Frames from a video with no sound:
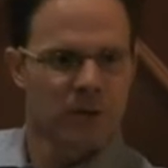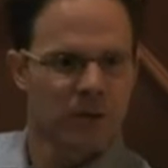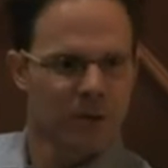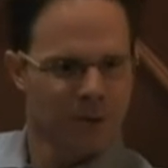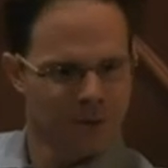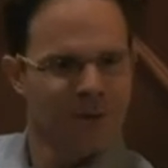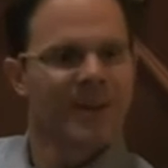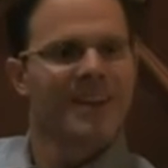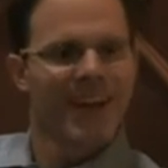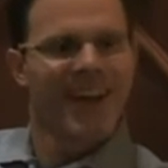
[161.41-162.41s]
The distillate,
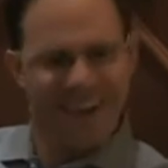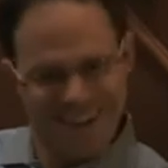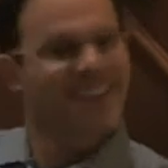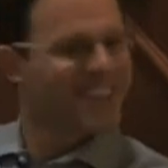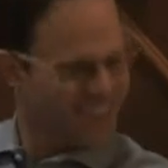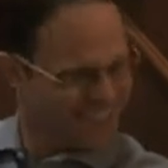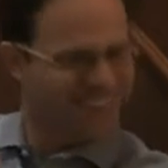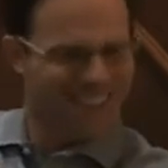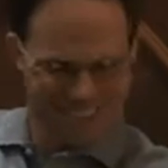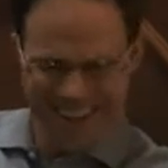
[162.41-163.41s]
right? Yeah, yeah, the
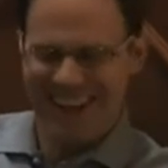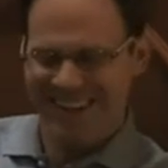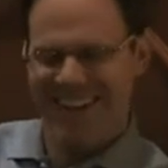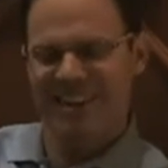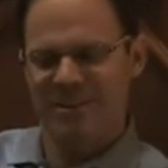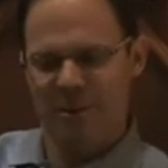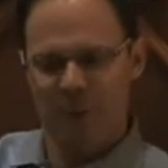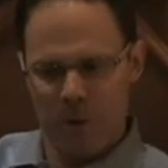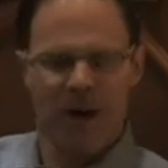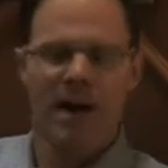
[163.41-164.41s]
distillate, exactly, into
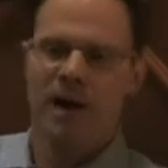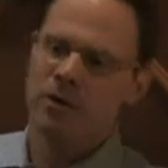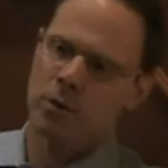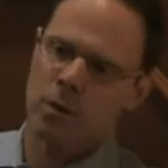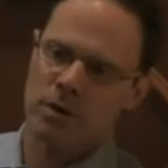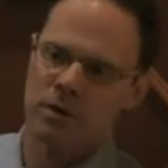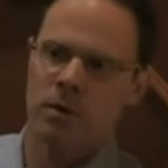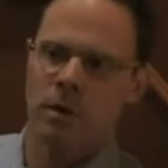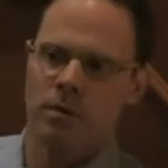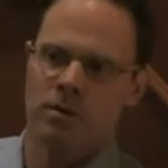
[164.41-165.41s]
a warehouse or
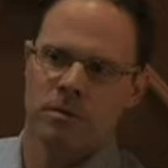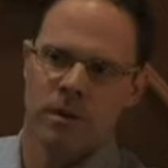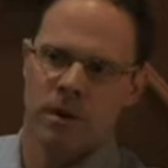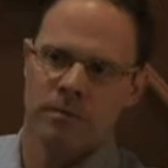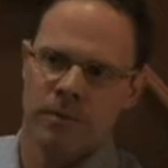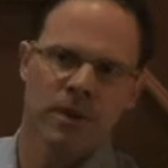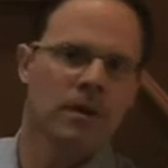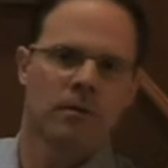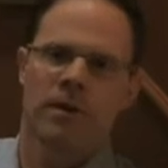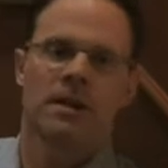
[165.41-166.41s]
to um, send
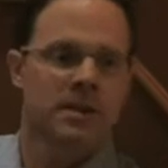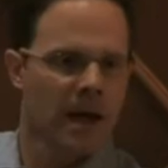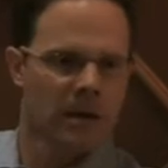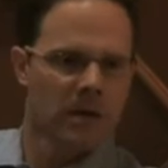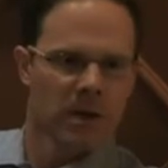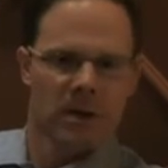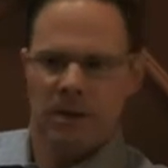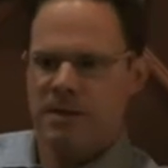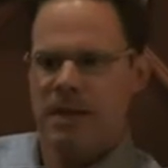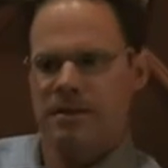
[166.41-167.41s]
an event out.
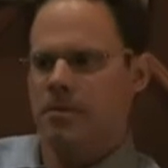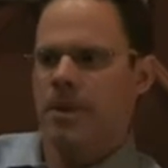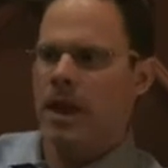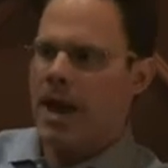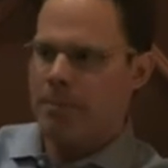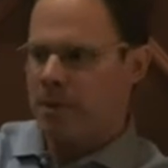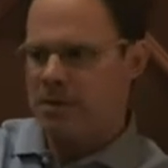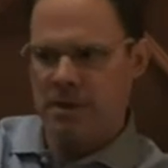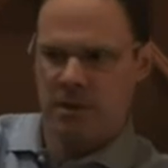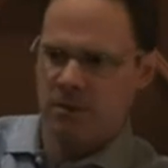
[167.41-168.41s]
Let's say something
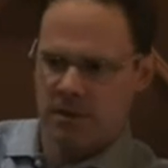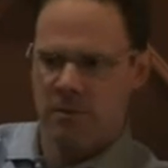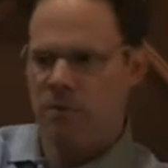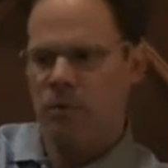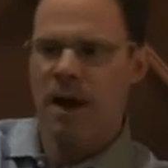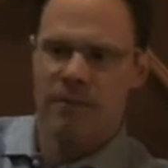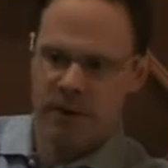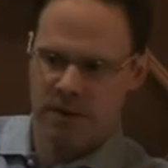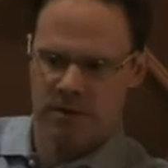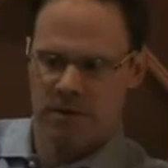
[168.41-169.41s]
happens and some traffic...